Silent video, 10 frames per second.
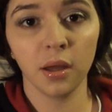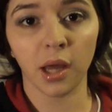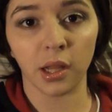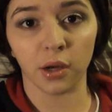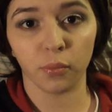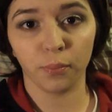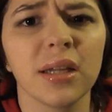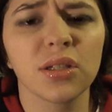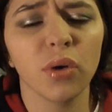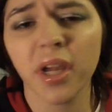Hello.
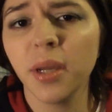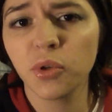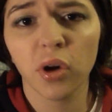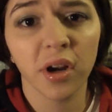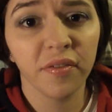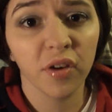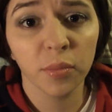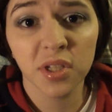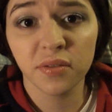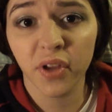So I keep trying to
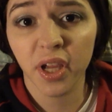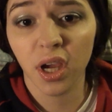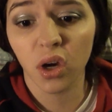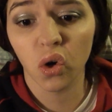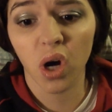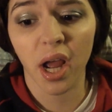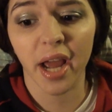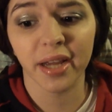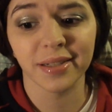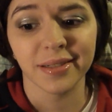film this video,
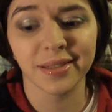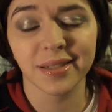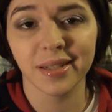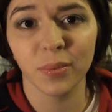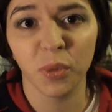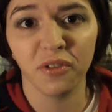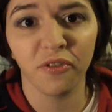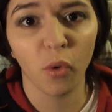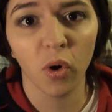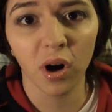and
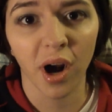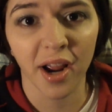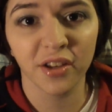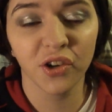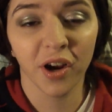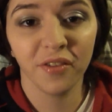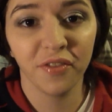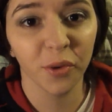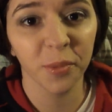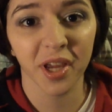before I tried
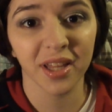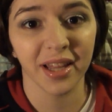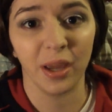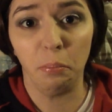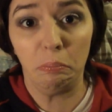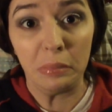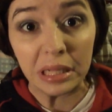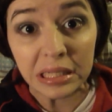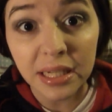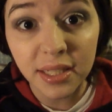filming it like a
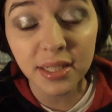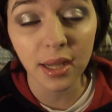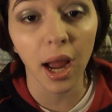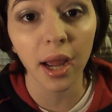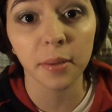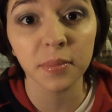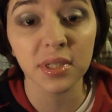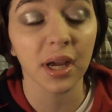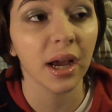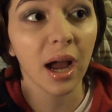million times.